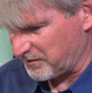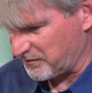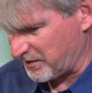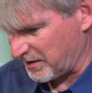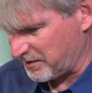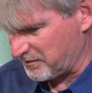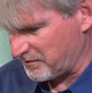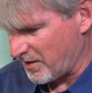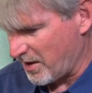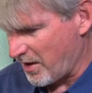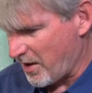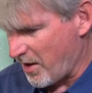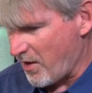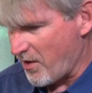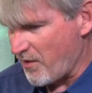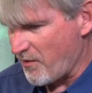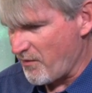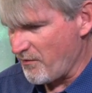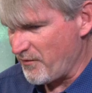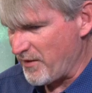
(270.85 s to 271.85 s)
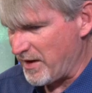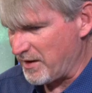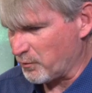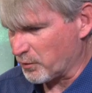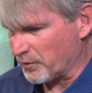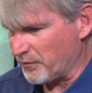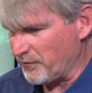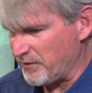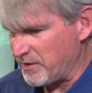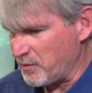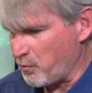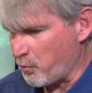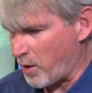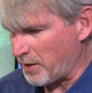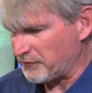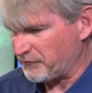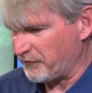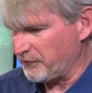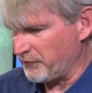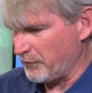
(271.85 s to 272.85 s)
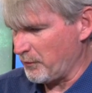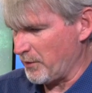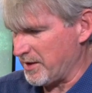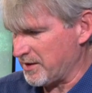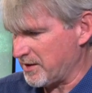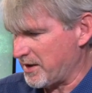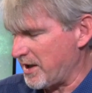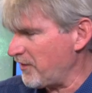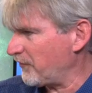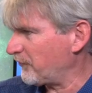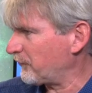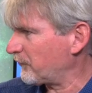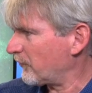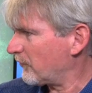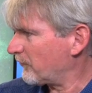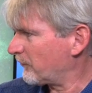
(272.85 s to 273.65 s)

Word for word: they They were the what to do in case